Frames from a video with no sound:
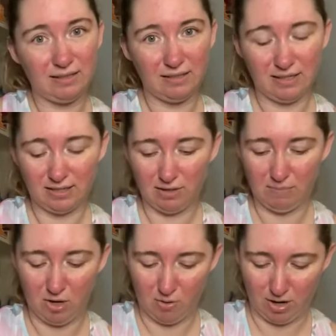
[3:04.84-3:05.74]
that's going to
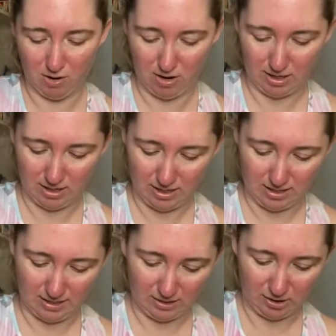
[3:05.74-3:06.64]
be going on.
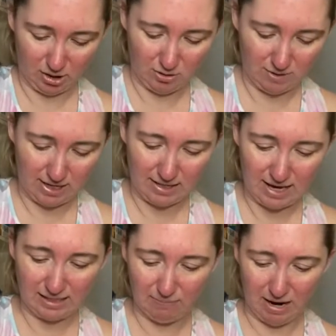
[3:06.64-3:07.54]
You need
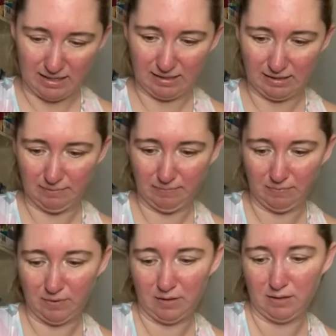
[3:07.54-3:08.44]
that space
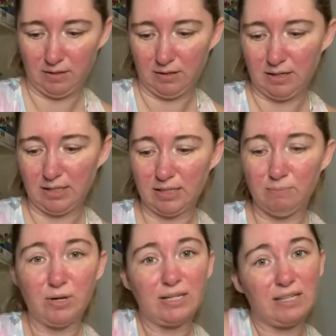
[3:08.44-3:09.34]
because this
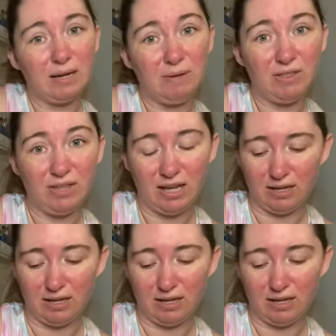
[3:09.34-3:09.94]
book is going to be thick.